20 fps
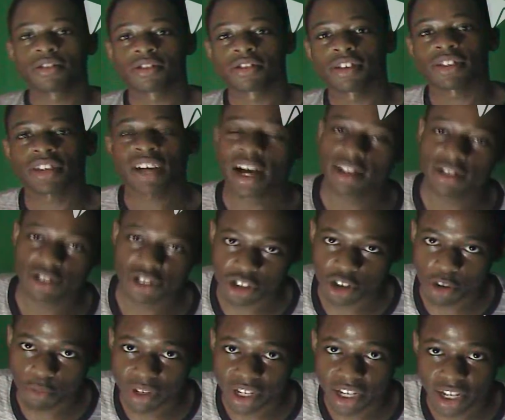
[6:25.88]
the talent
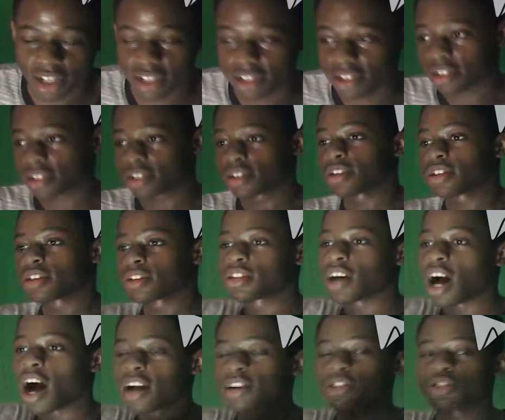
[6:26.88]
show begins.
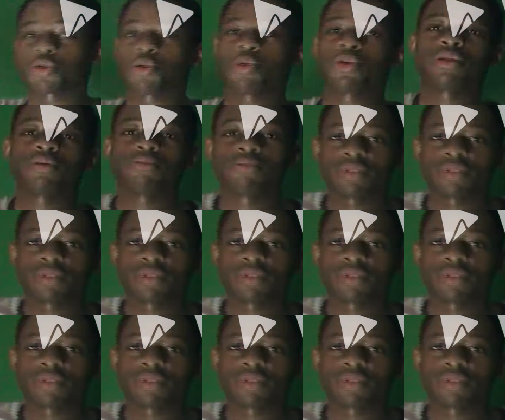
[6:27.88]
The auditorium